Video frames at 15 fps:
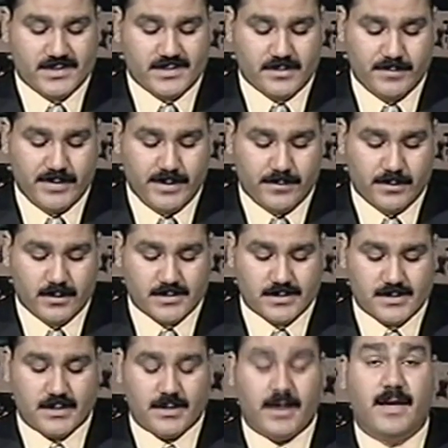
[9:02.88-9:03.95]
peoples
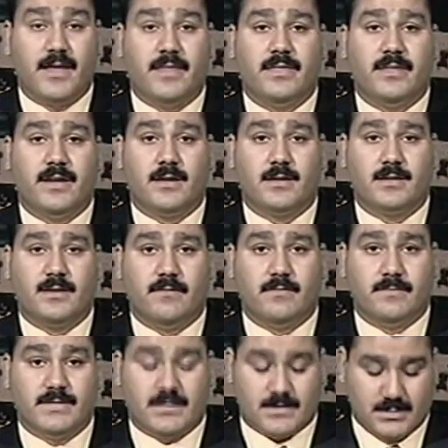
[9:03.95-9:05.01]
and their governments.